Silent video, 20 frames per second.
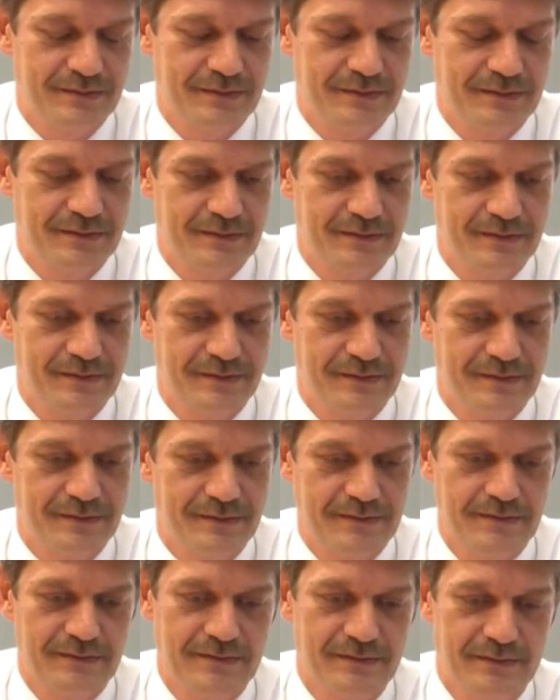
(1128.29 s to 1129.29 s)

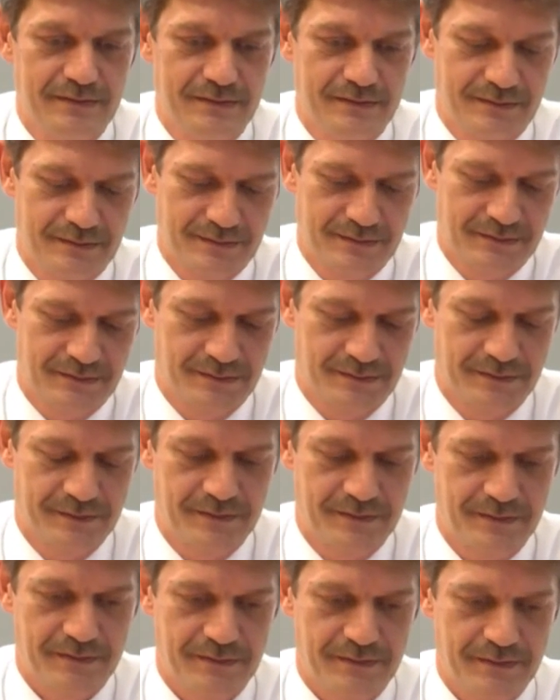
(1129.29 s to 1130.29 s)

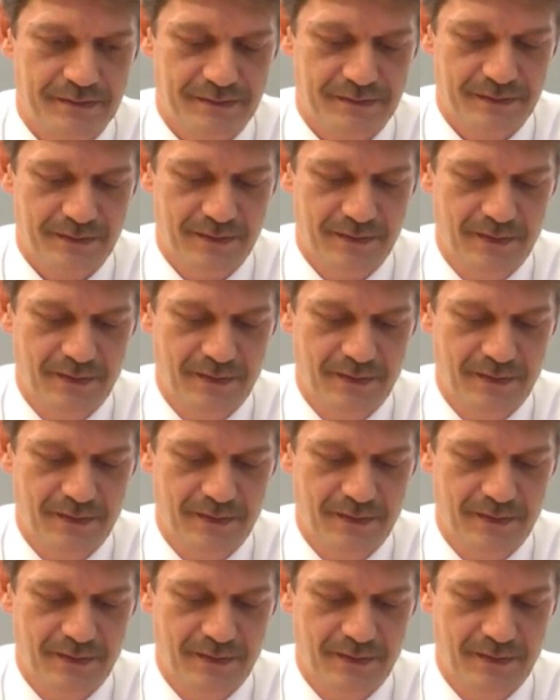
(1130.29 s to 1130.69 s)
(no one is talking)